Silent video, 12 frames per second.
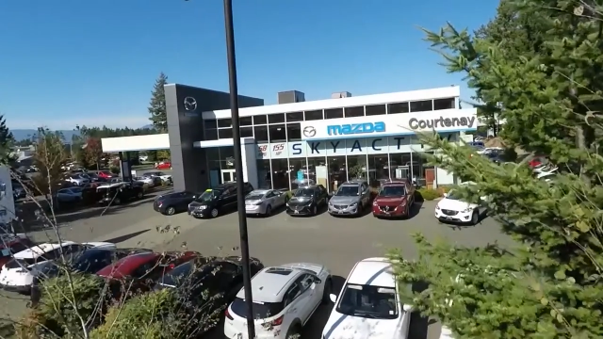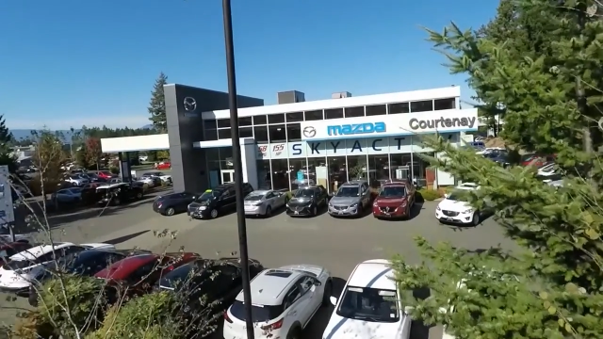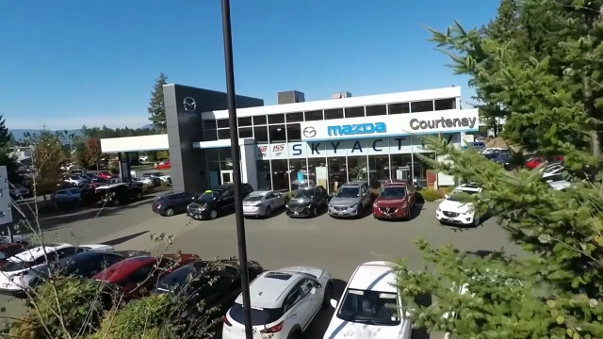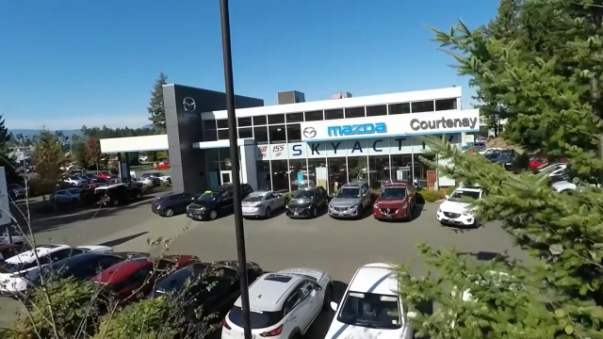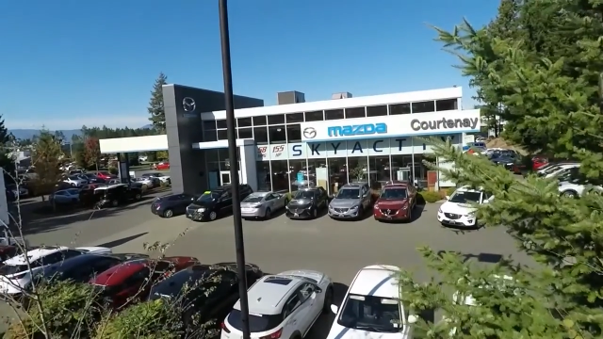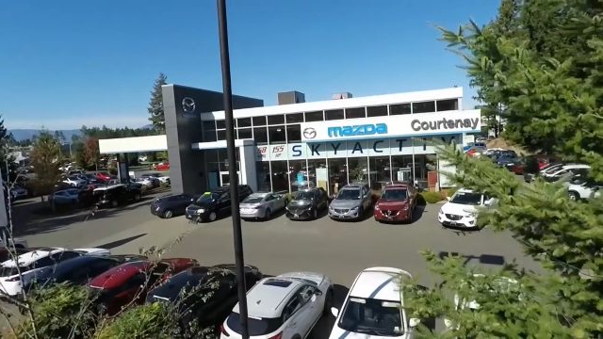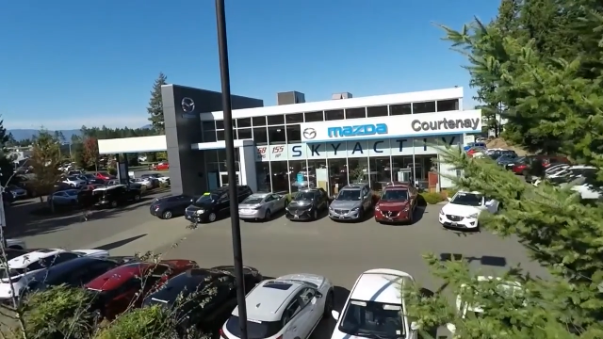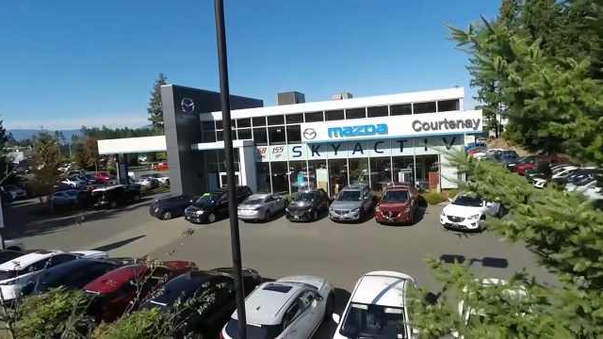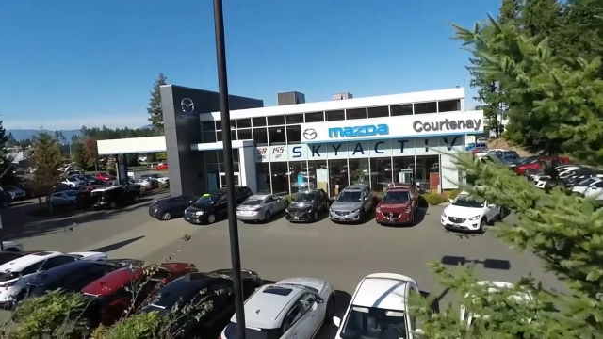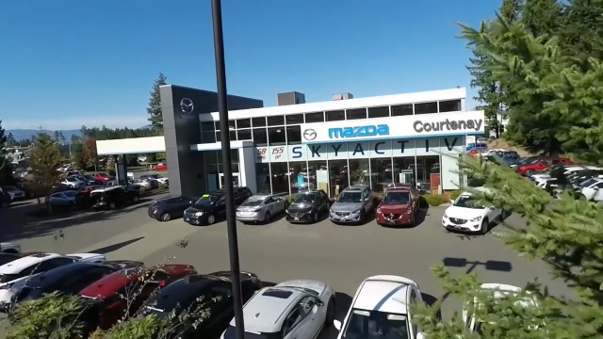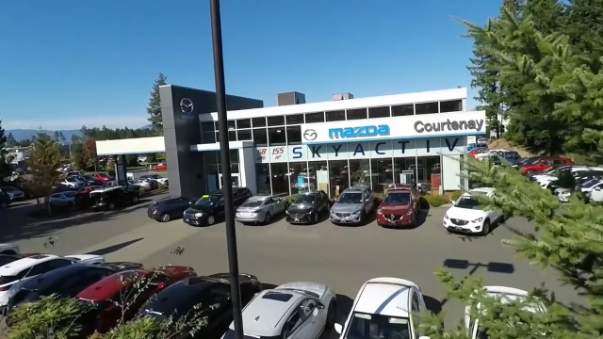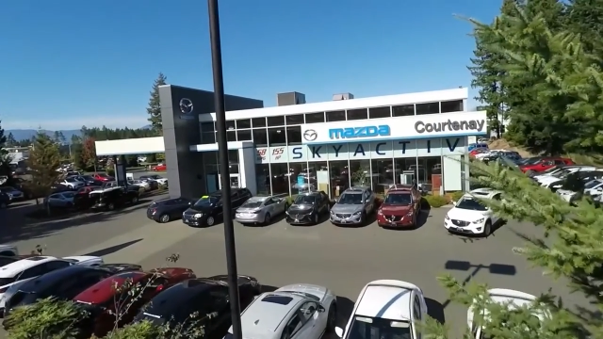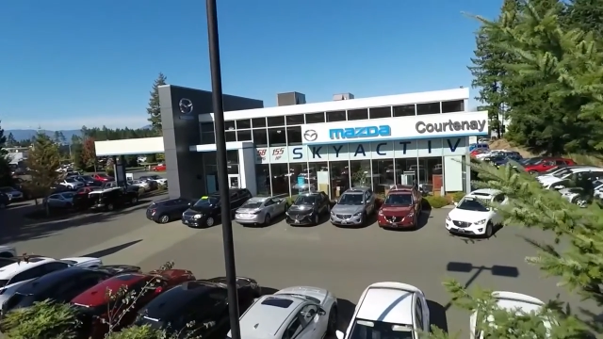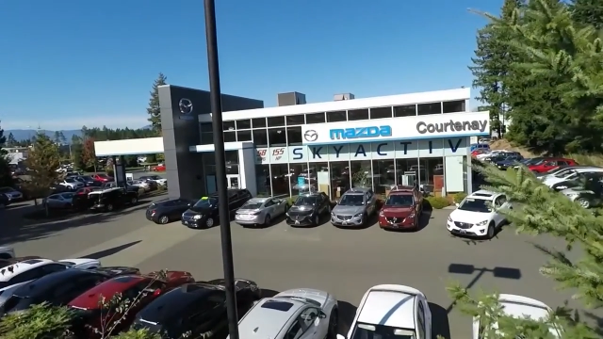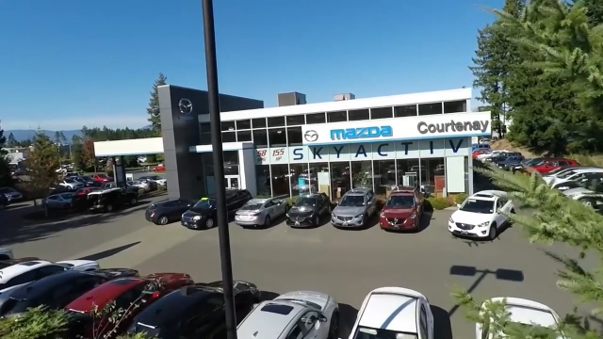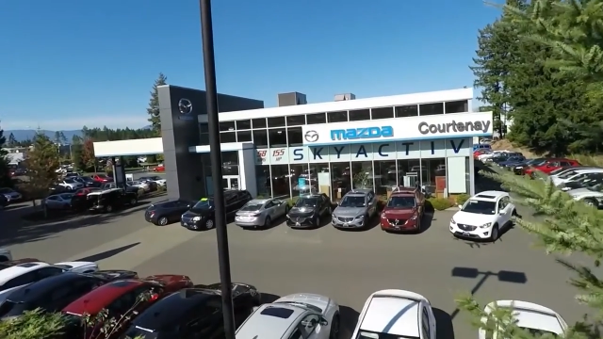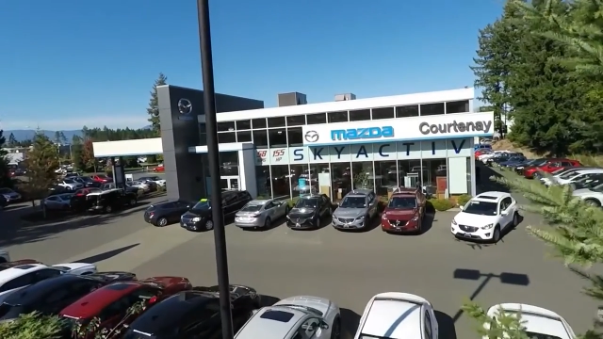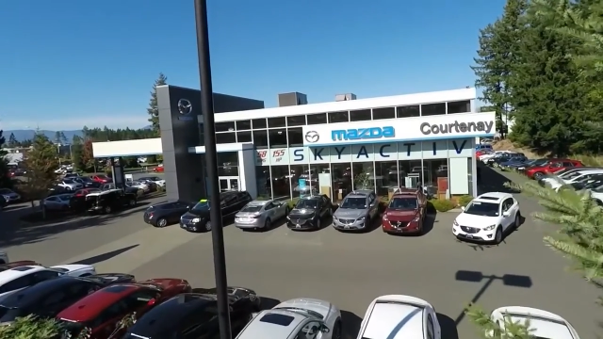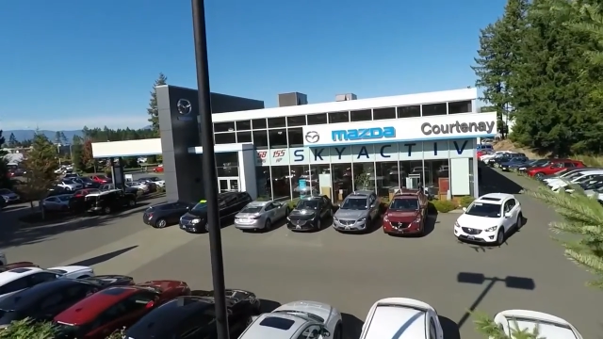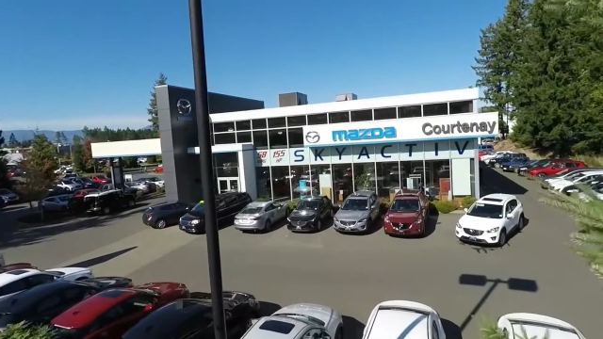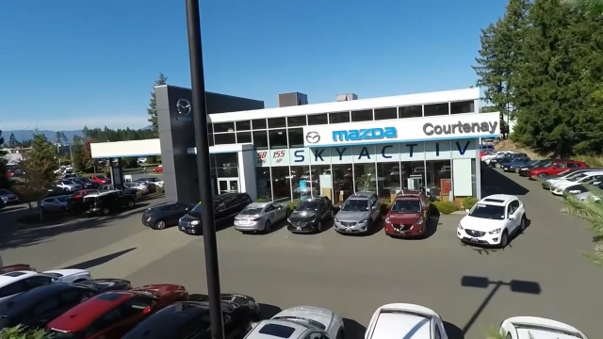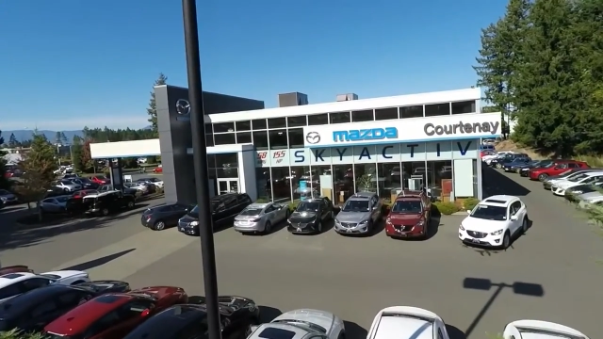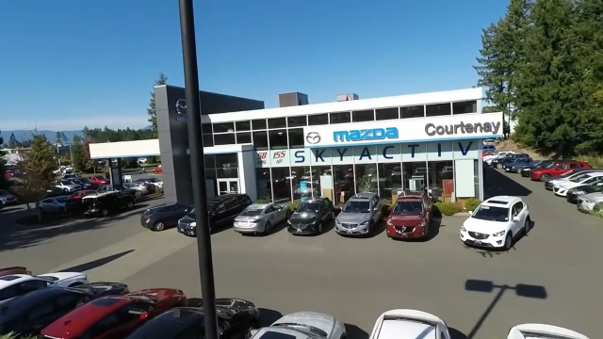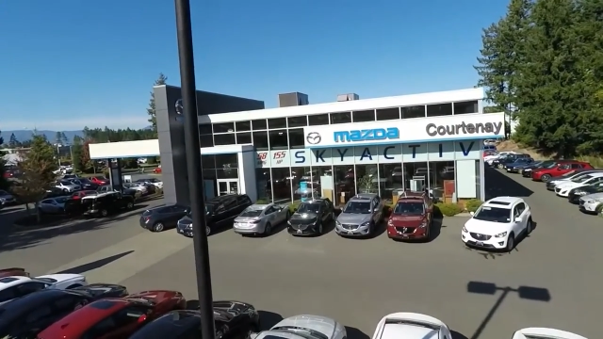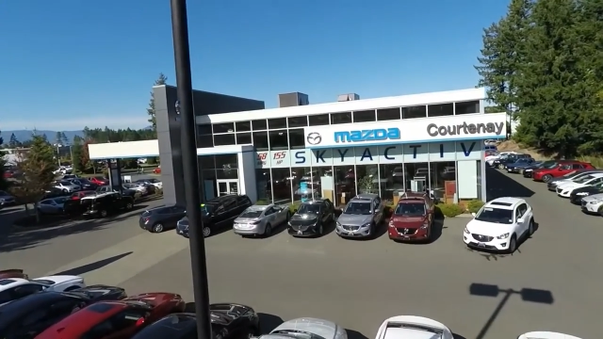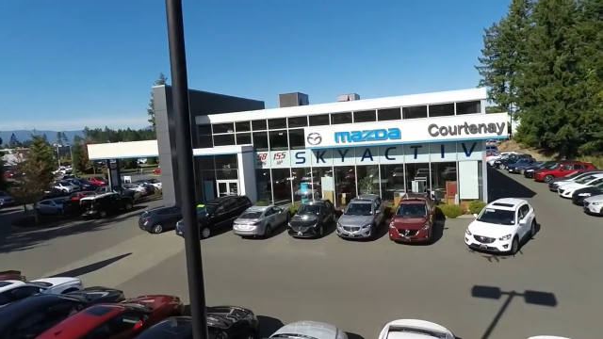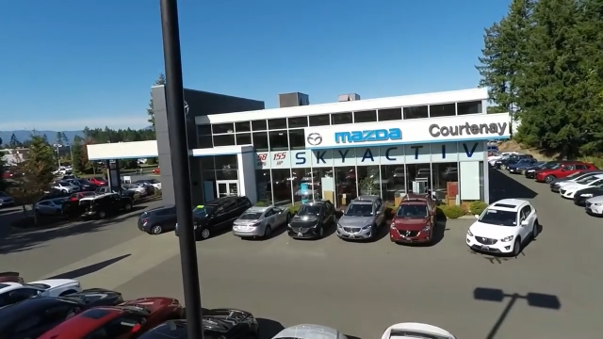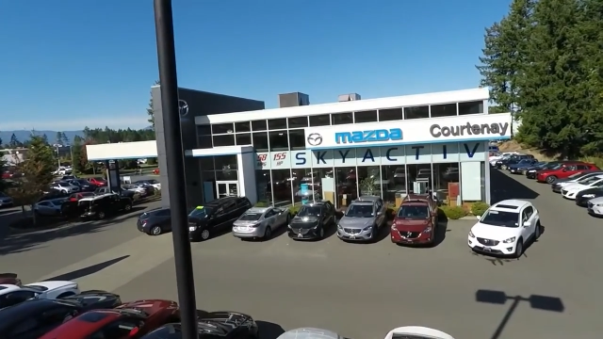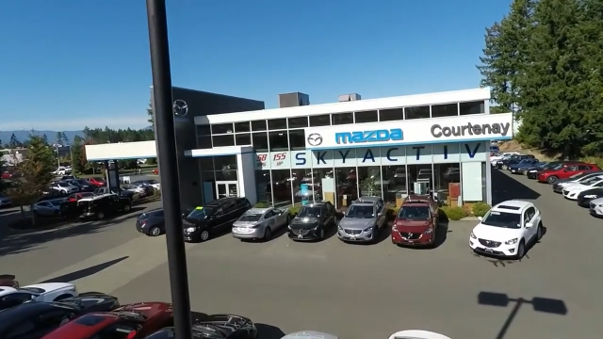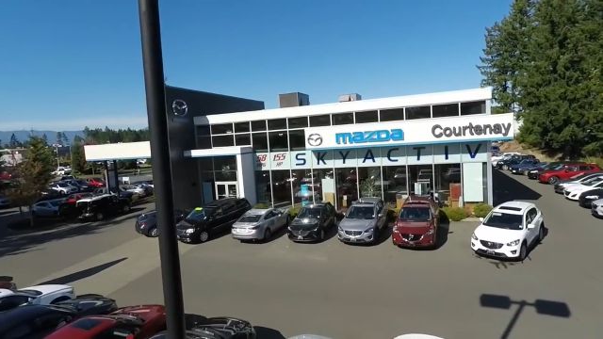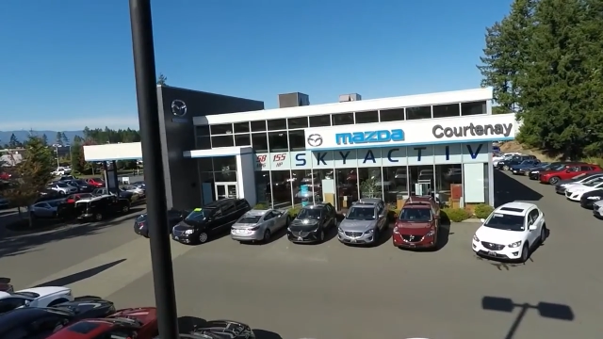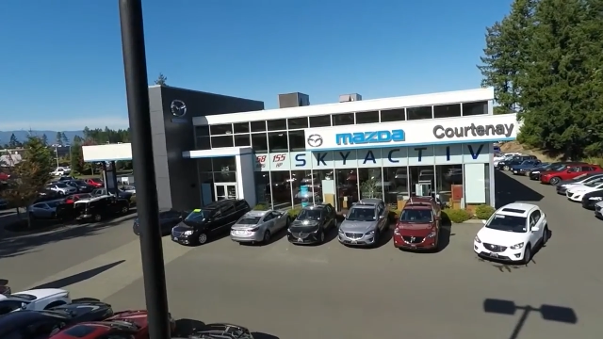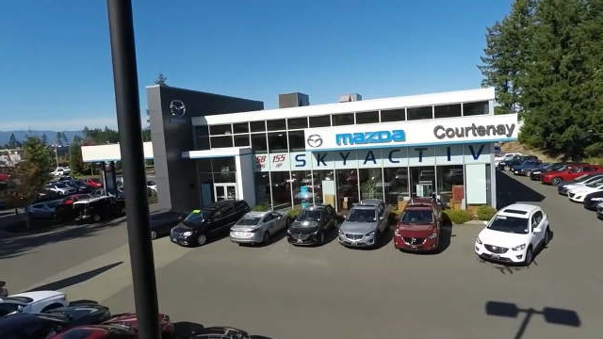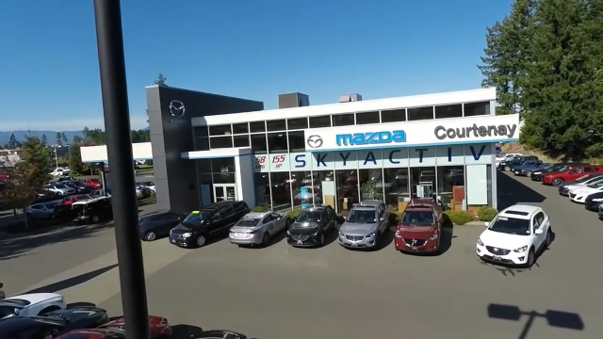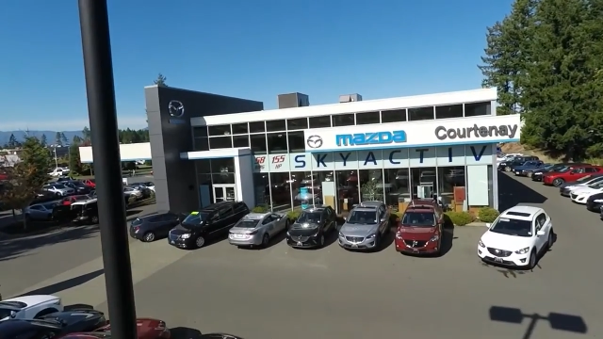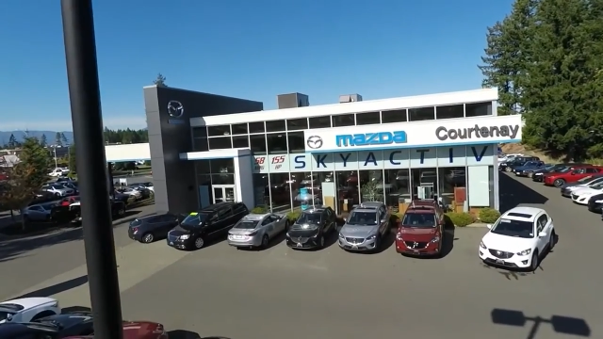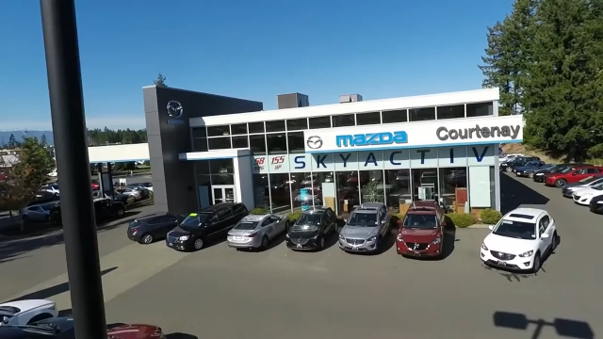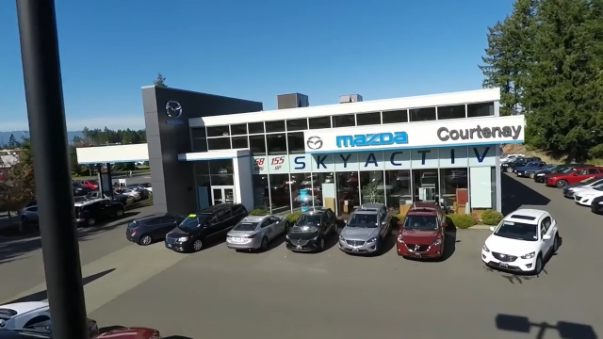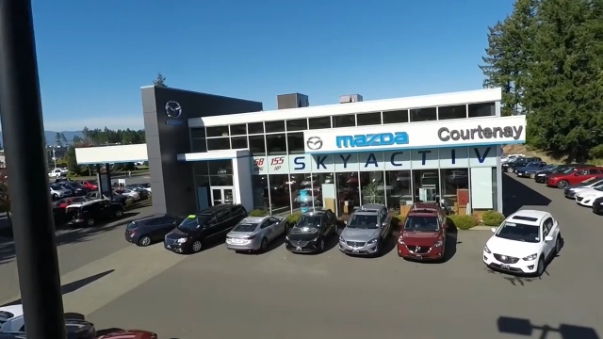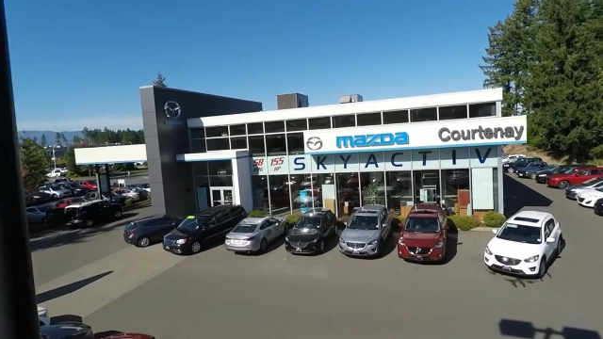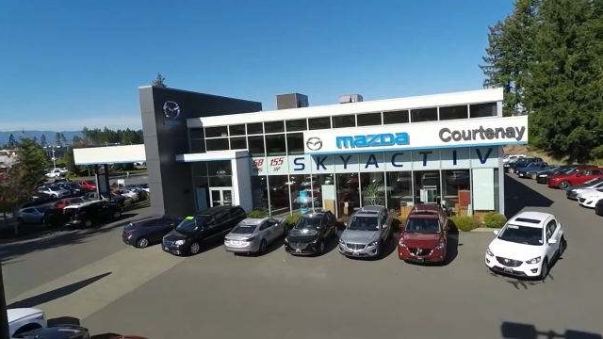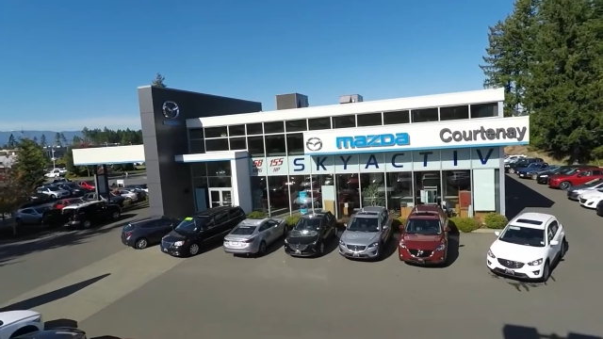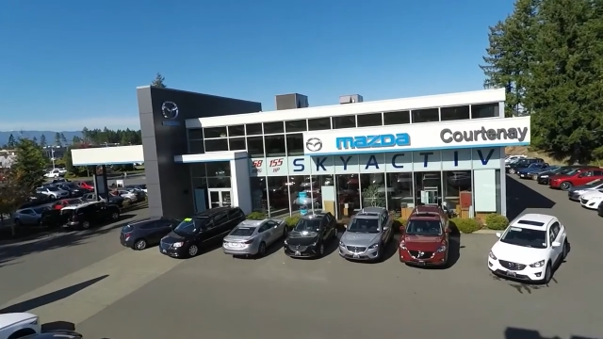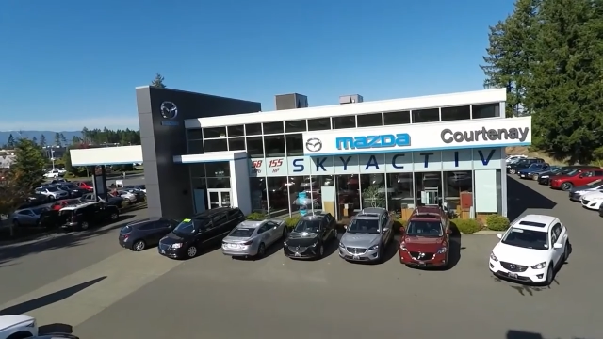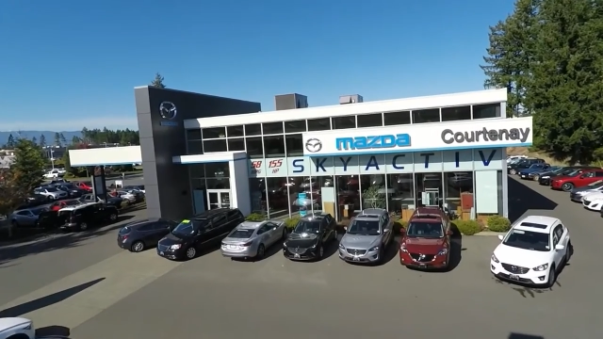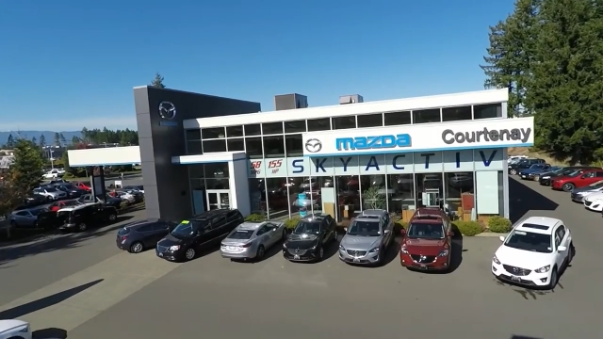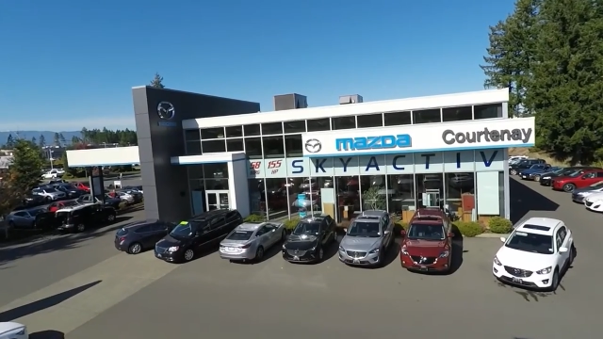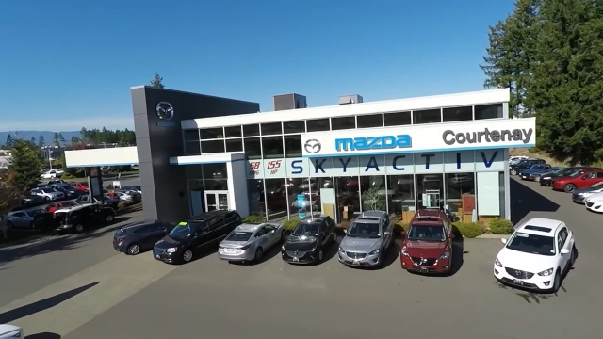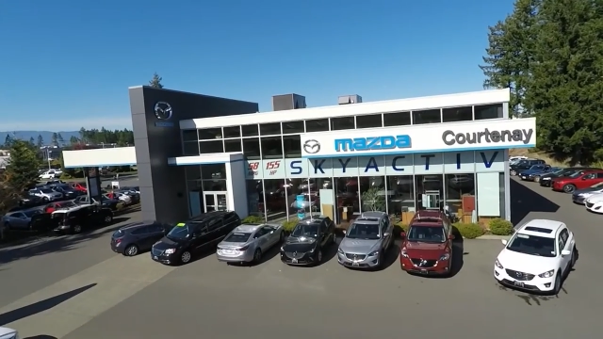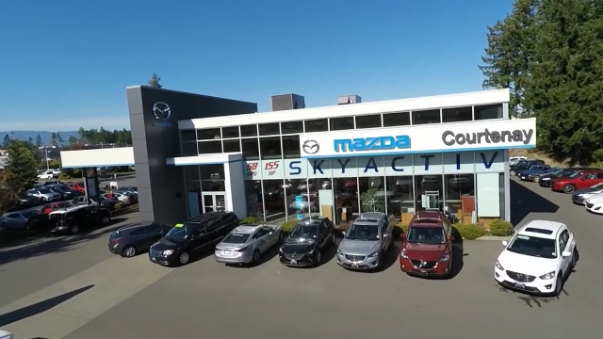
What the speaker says: (no speaker visible)